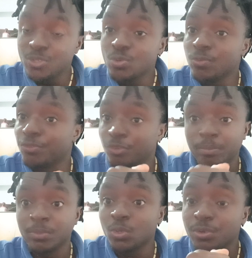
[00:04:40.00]
you
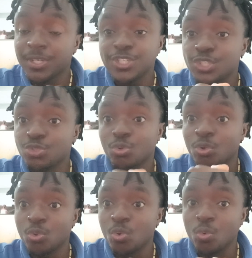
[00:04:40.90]
from not reaching your
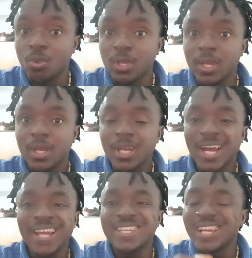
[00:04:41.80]
goal.
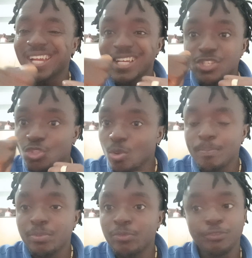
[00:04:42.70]
And they can't
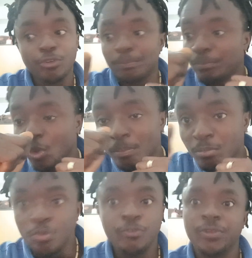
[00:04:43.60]
stop you from not
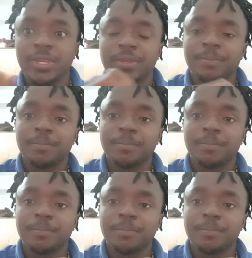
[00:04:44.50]
moving.